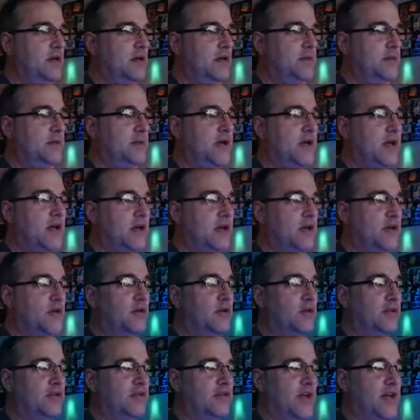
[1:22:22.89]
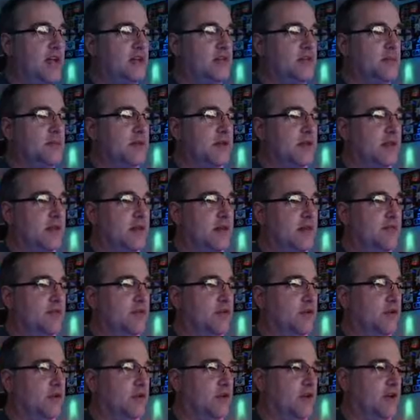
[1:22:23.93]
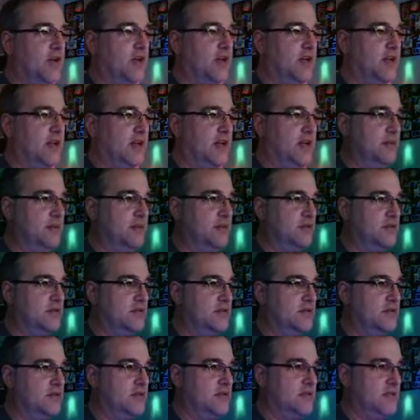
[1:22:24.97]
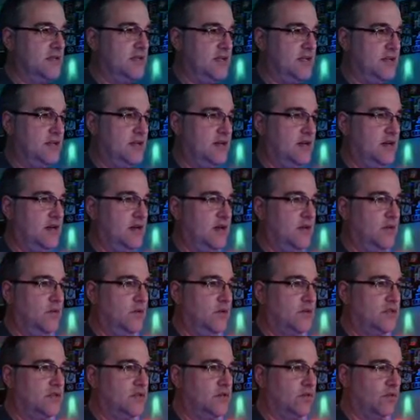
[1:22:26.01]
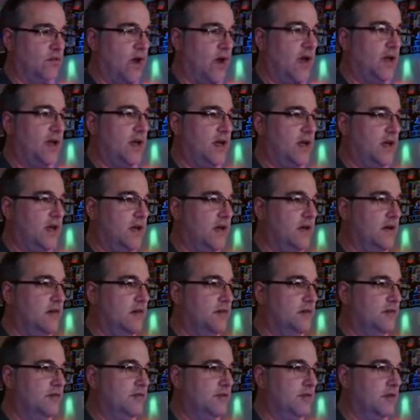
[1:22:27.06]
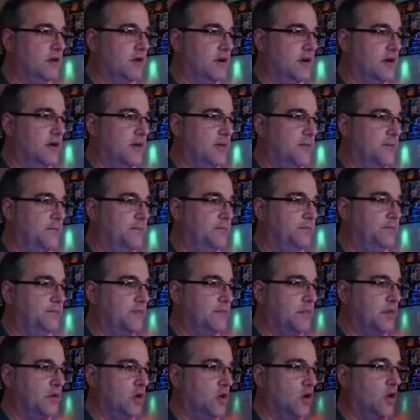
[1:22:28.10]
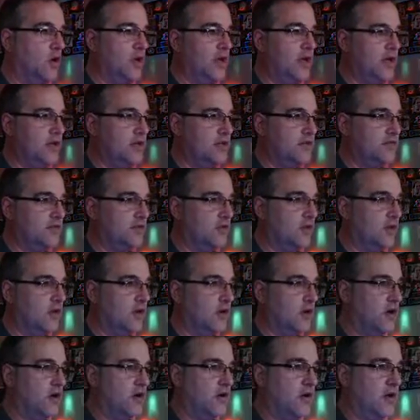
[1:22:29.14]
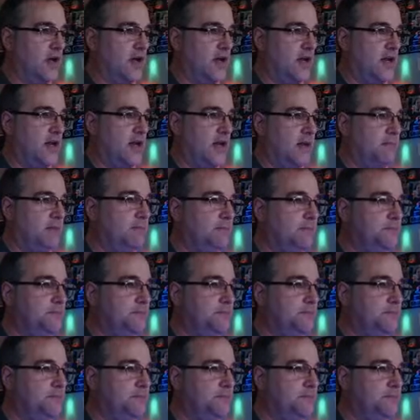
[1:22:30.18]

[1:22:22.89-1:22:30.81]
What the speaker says: It'd be kind of cool if they had something like that for arcade games, just to see what's the ranking of earnings for an arcade game.